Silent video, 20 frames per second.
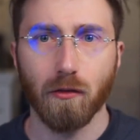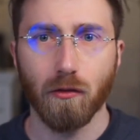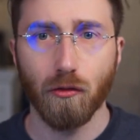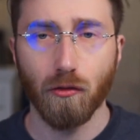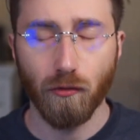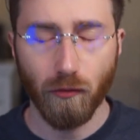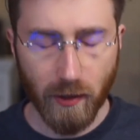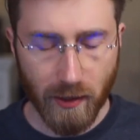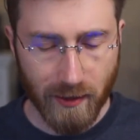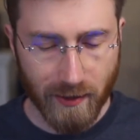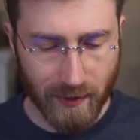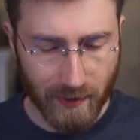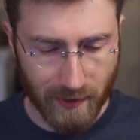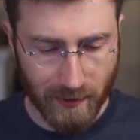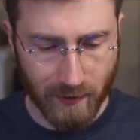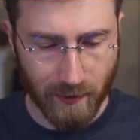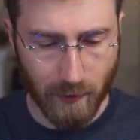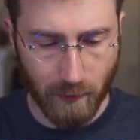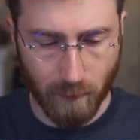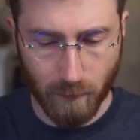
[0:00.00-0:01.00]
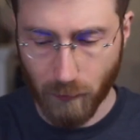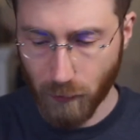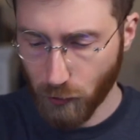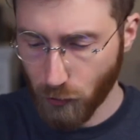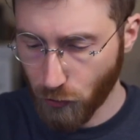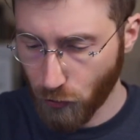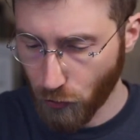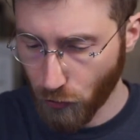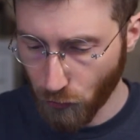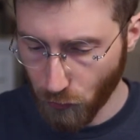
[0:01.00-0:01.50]
grid system
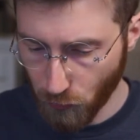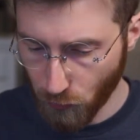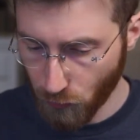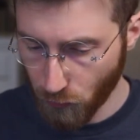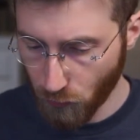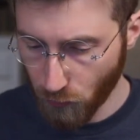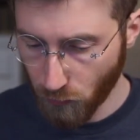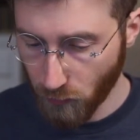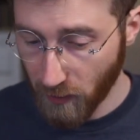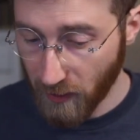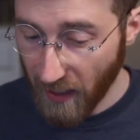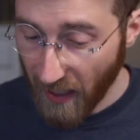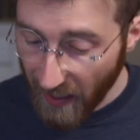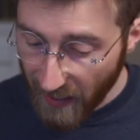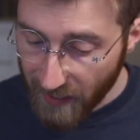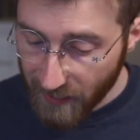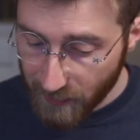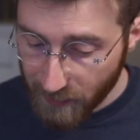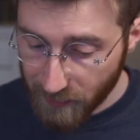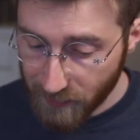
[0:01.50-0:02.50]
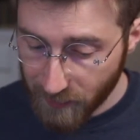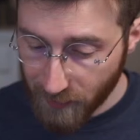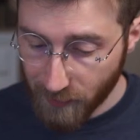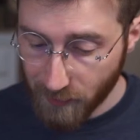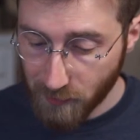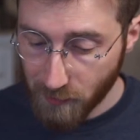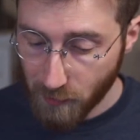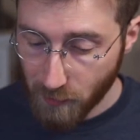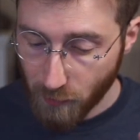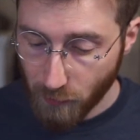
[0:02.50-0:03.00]
to guide us